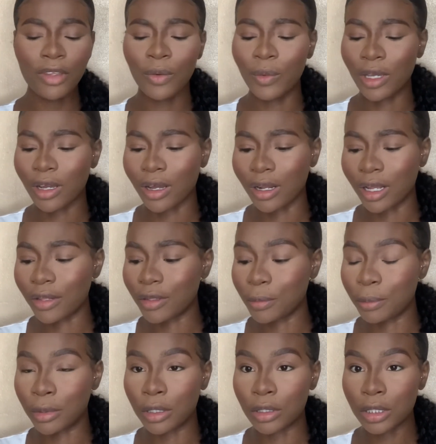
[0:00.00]
they call that the
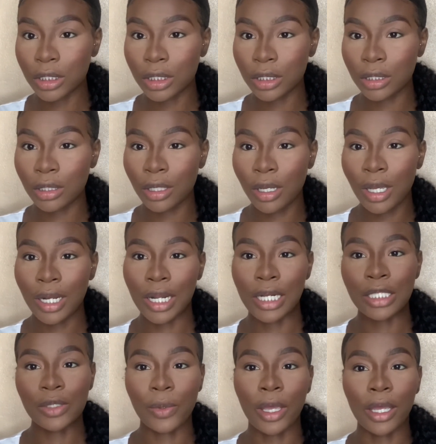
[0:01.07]
blush. That
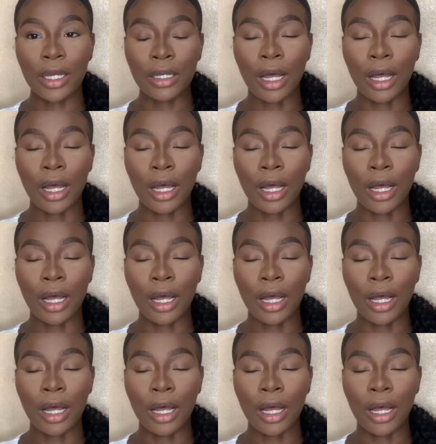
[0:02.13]
is why